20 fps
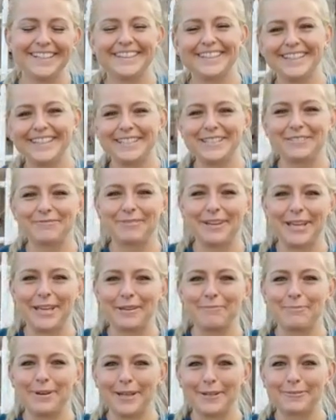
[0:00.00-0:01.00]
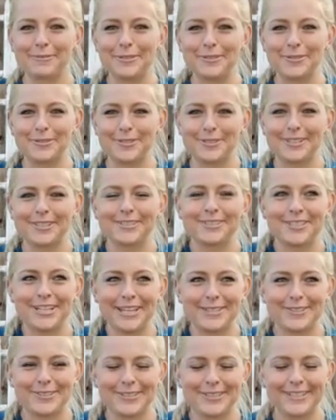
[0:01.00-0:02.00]
that is my pet rooster,
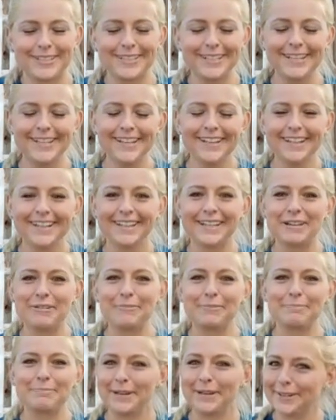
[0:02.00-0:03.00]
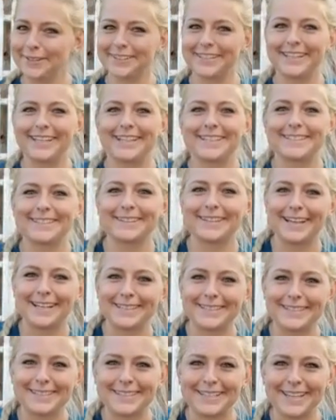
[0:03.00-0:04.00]
Chester um, apparently has a lot
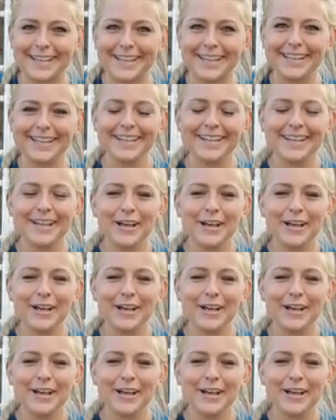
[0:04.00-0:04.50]
to say.